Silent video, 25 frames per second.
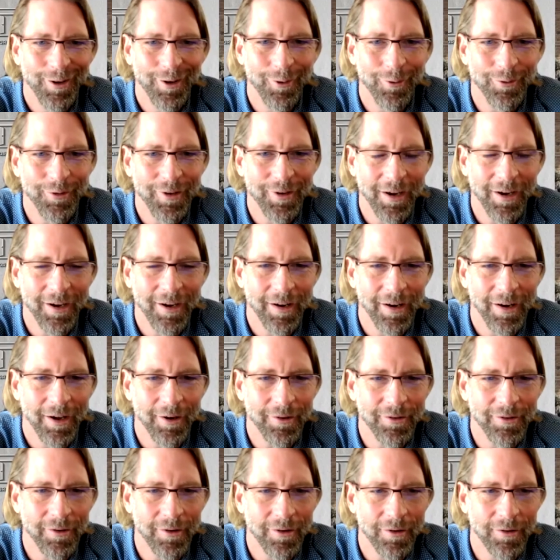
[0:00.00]
taking it
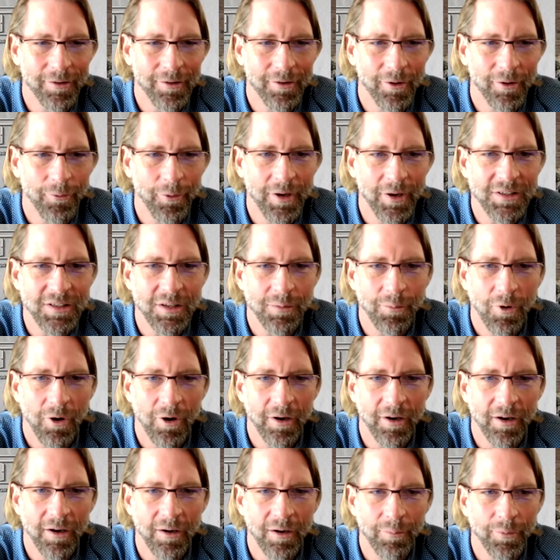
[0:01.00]
out to the rest of the
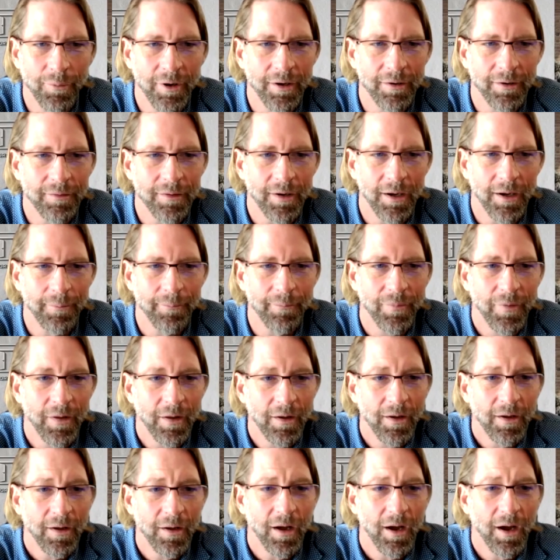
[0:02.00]
market. But
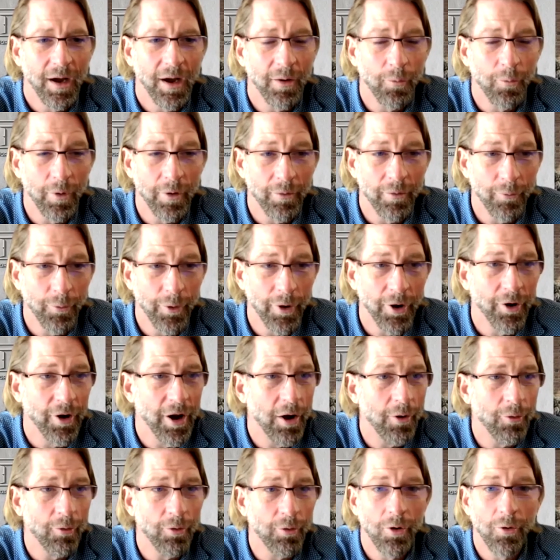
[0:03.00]
we are
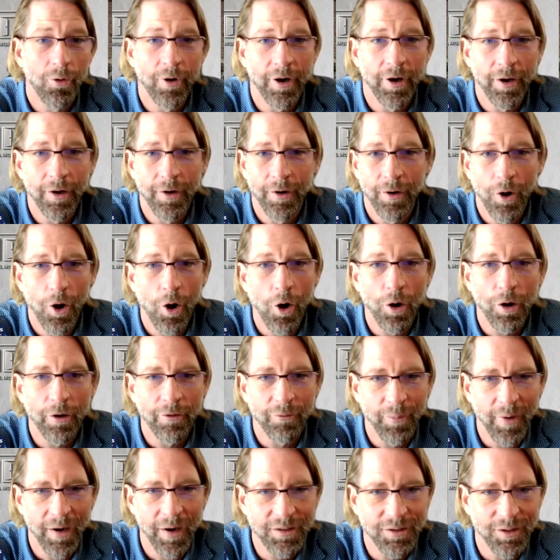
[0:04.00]
now growing into all
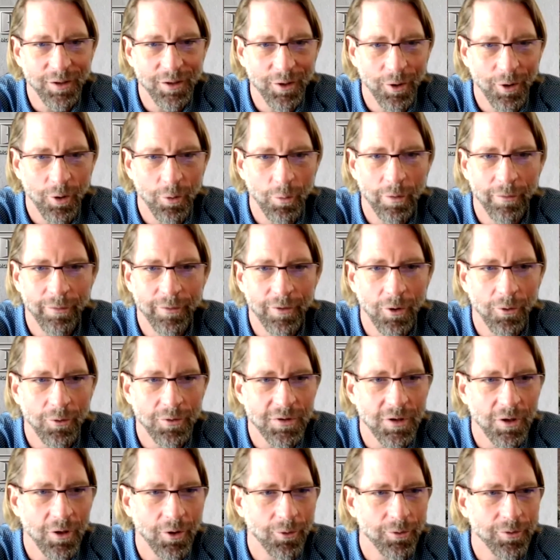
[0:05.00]
of Mexico. We've
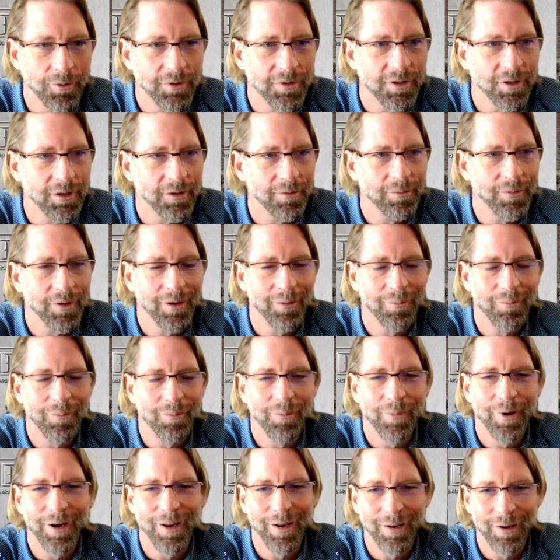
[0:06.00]
closed loans in
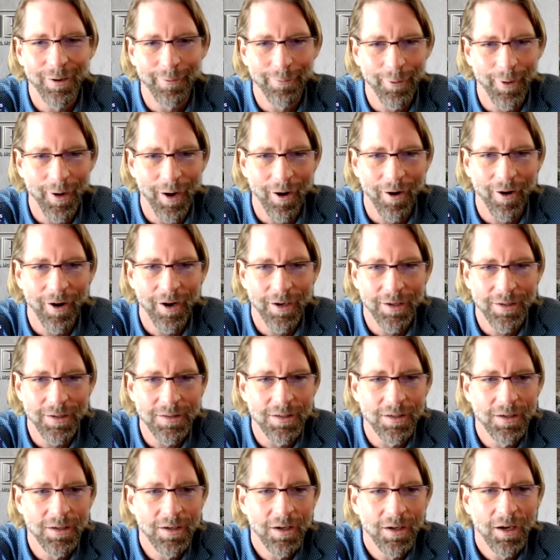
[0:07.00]
many different
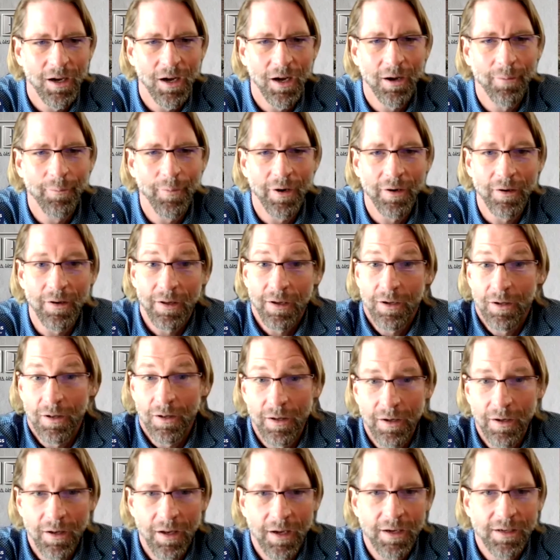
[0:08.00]
areas. And
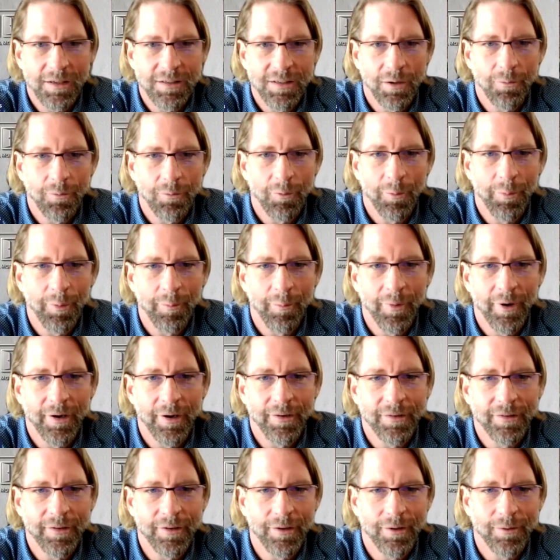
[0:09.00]
legally, like I said, we're
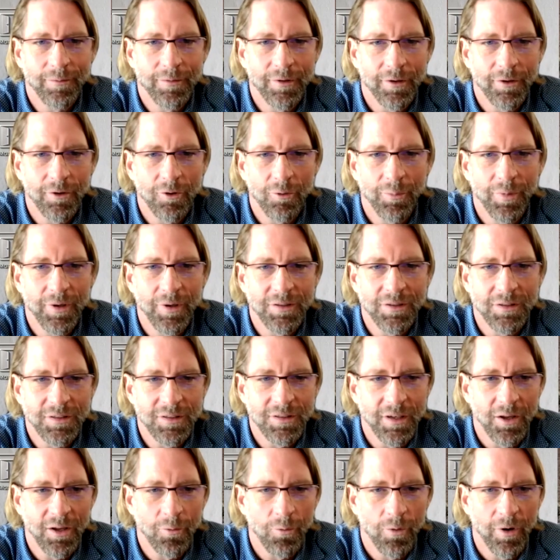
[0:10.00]
permitted to do business
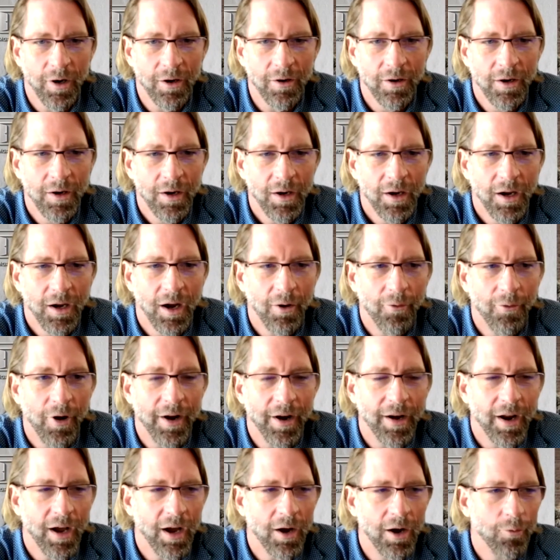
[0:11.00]
anywhere.
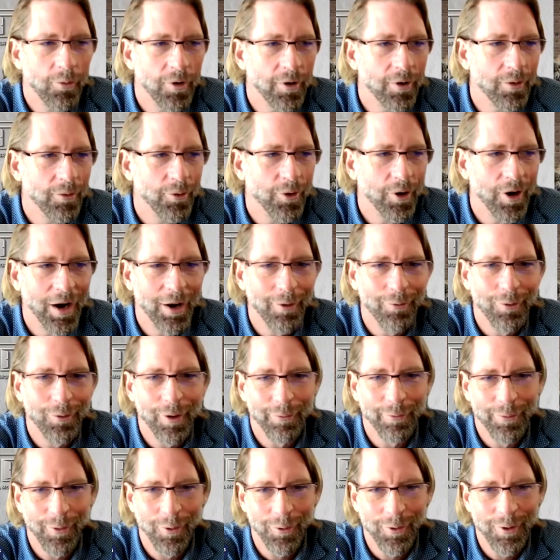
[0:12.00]
Right now, we're heavily
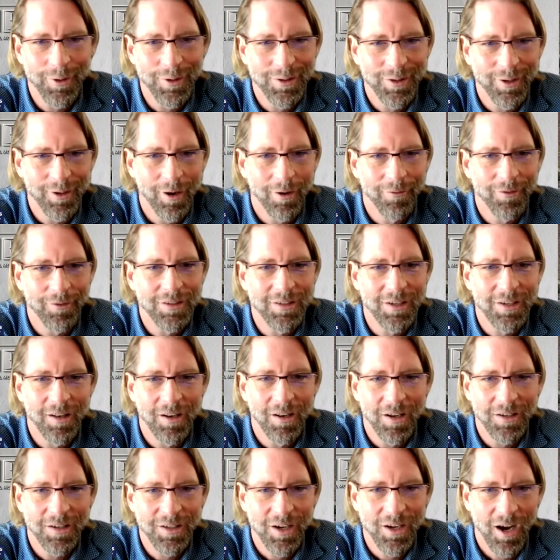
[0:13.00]
focused in obviously
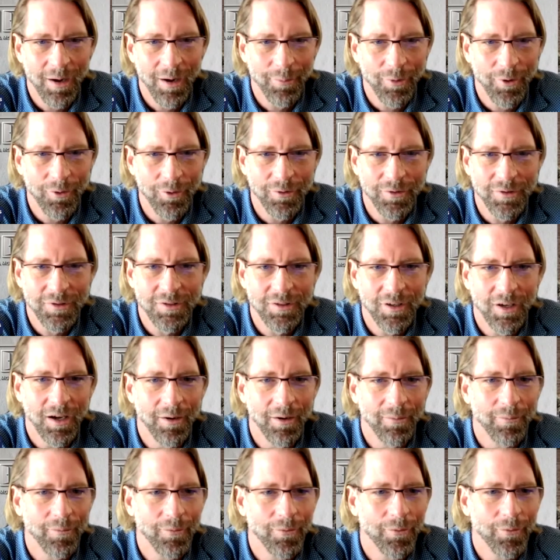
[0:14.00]
Los Cabos.
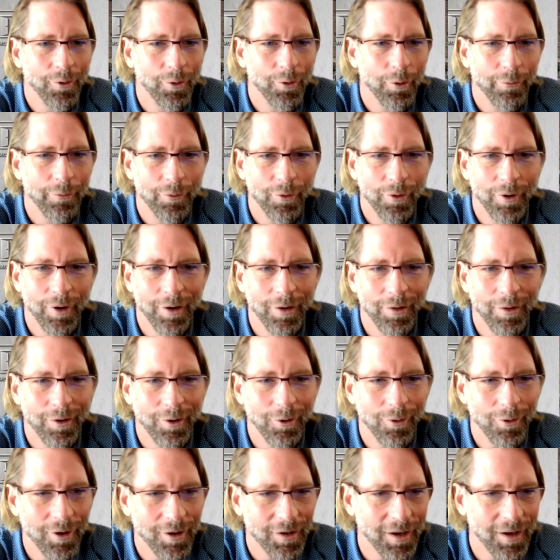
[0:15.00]
We're over in the
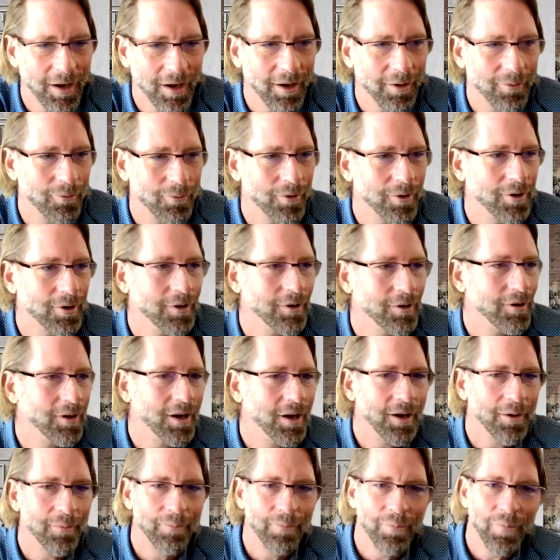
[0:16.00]
Yucatan. We're
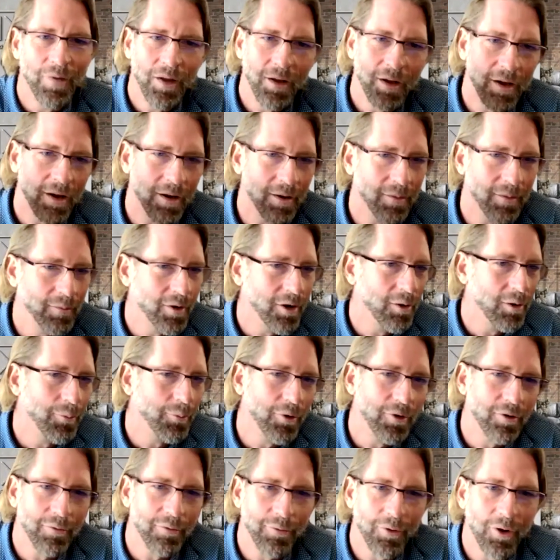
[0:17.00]
in
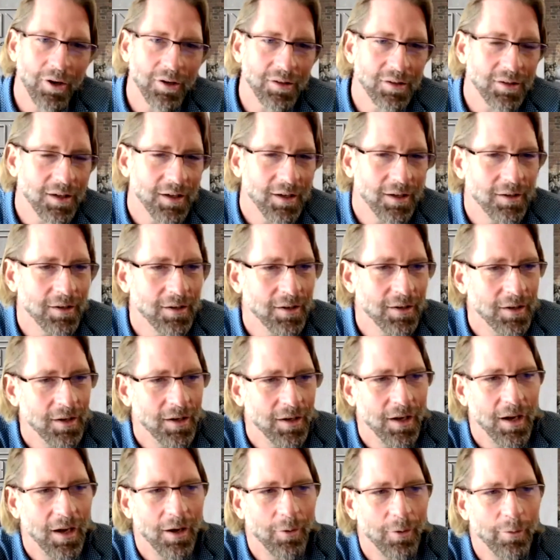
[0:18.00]
Puerto Vallarta.
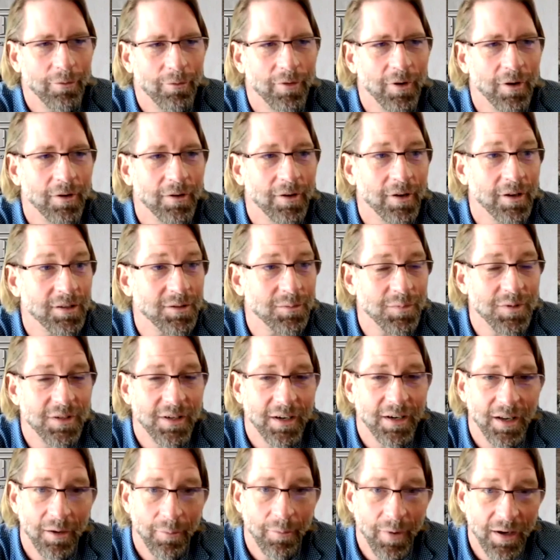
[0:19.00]
We've done some
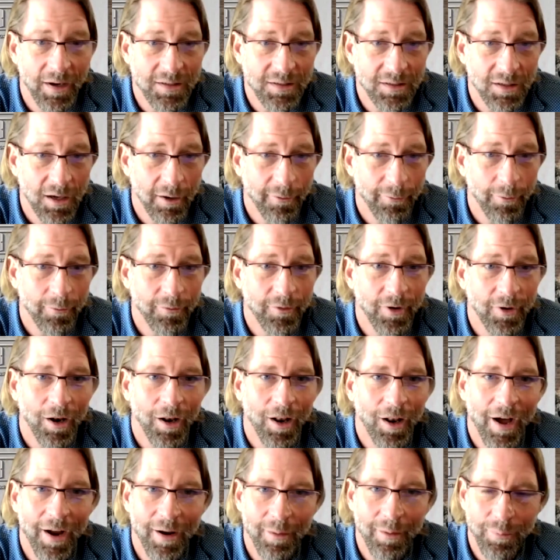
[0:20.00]
CDMX stuff. We've done a
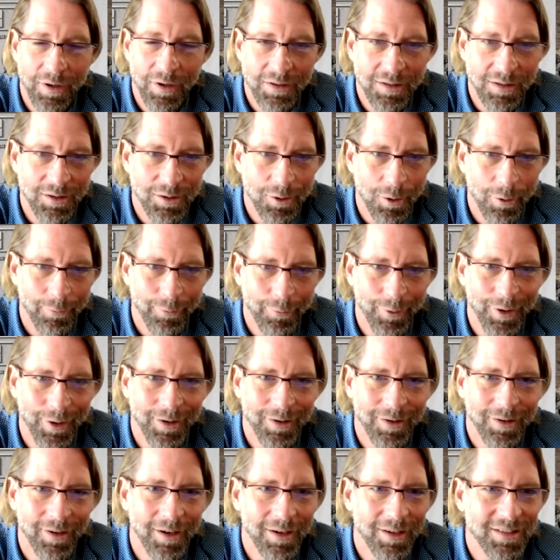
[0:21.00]
lot of business over
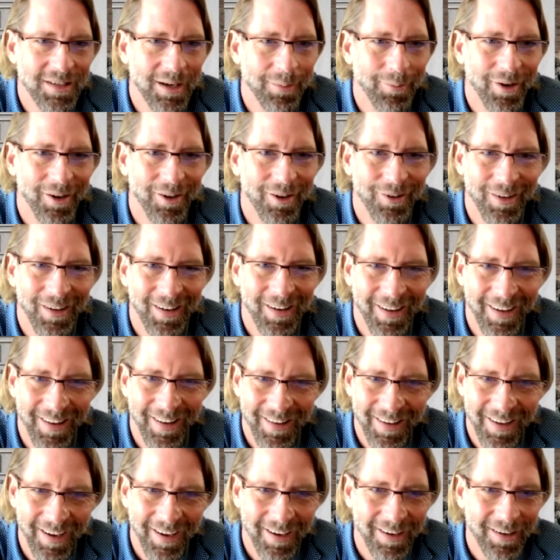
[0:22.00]
in San Miguel de
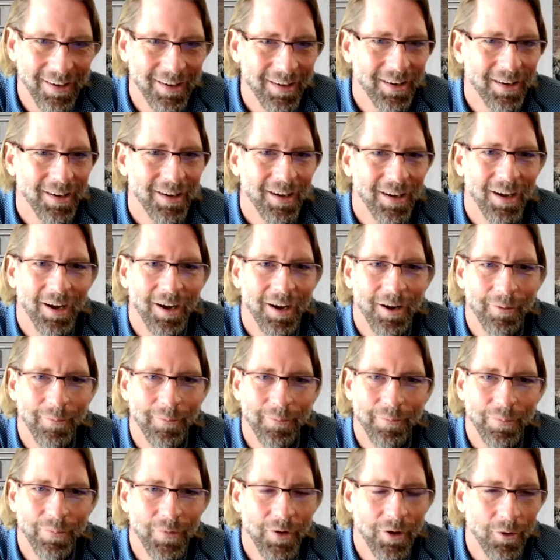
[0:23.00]
Allende.
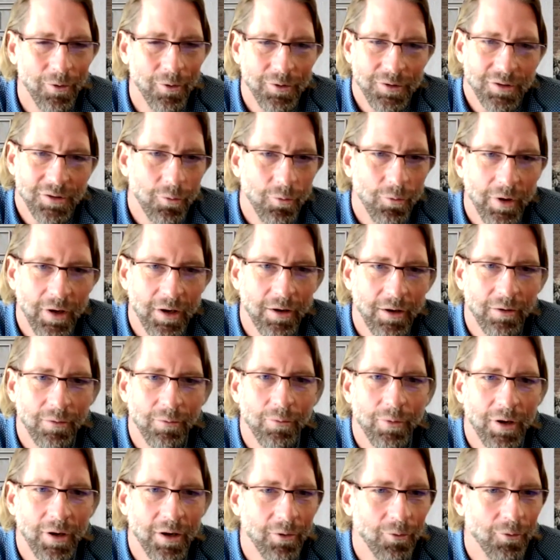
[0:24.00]
So we
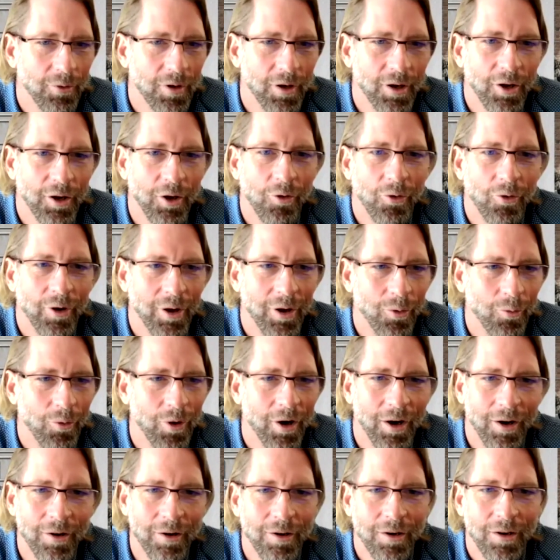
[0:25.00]
can really go
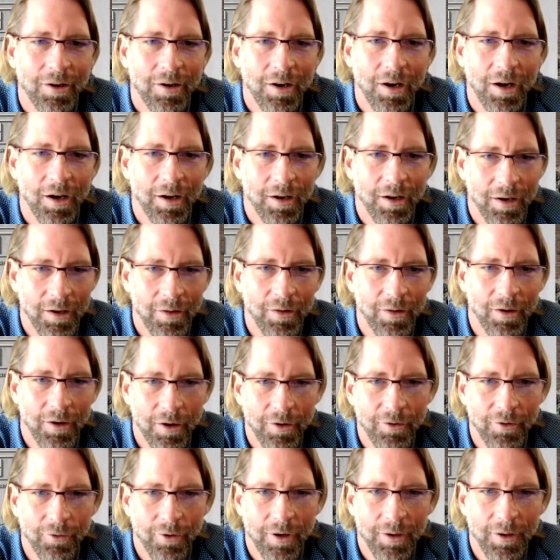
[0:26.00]
anywhere in the
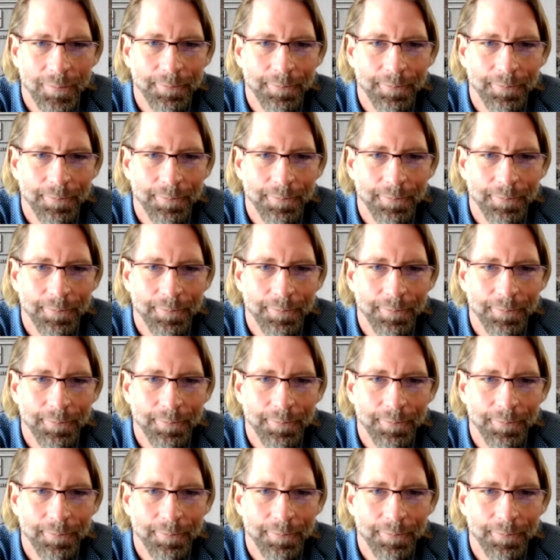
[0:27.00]
country.